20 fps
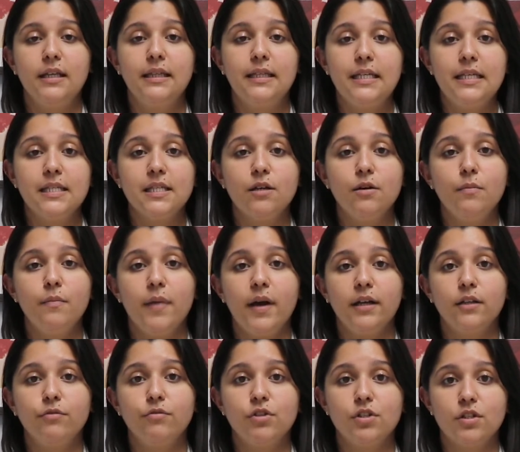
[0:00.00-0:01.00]
These
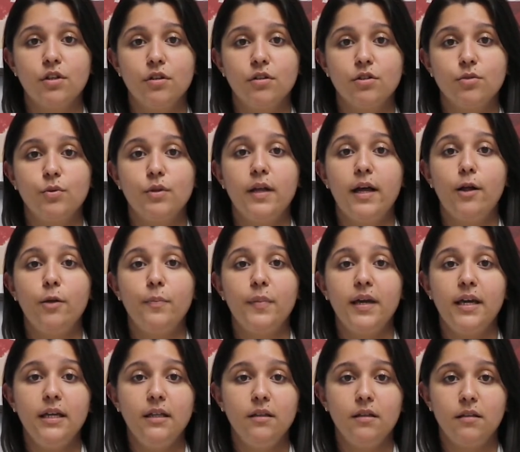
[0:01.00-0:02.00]
combined results will help
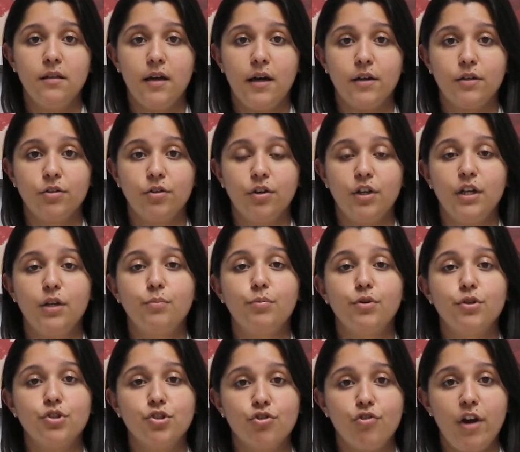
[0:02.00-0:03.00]
aid the doctor in
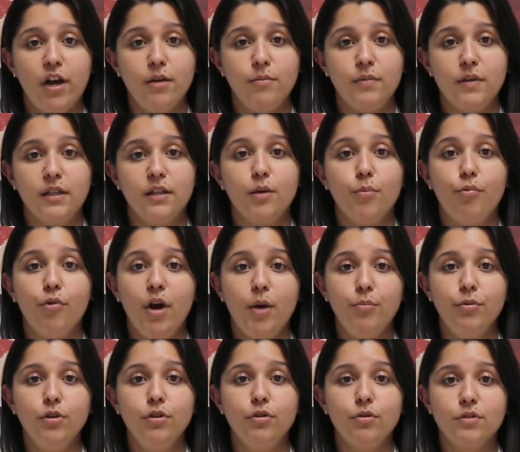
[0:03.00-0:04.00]
prescribing the
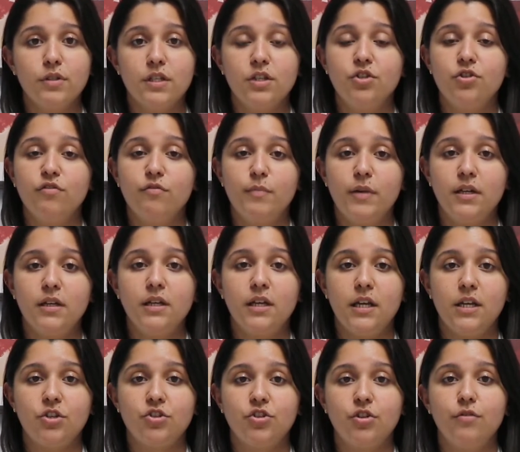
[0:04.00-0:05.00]
proper dosage of
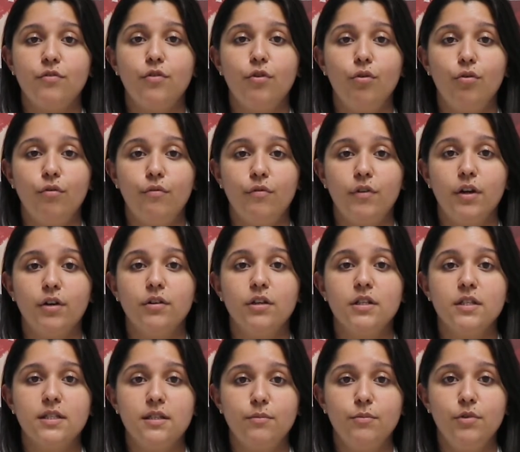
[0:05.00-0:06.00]
medication for
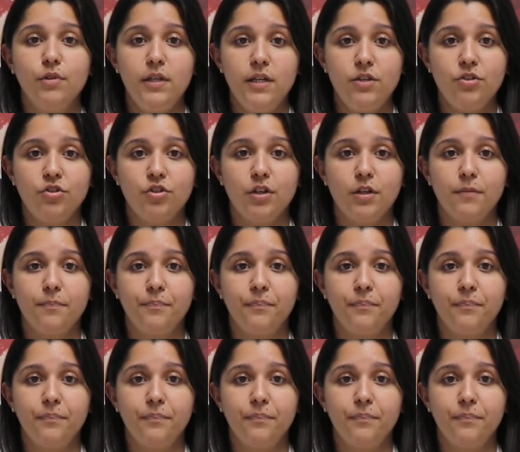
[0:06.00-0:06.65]
ovarian stimulation.